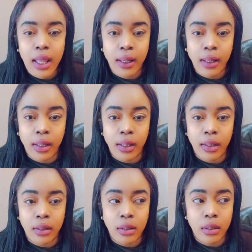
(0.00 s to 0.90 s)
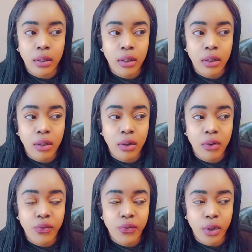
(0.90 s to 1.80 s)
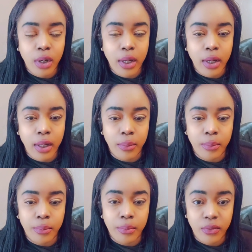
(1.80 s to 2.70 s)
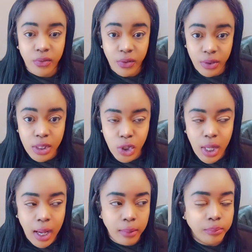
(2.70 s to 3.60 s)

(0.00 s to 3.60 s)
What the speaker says: in for this job.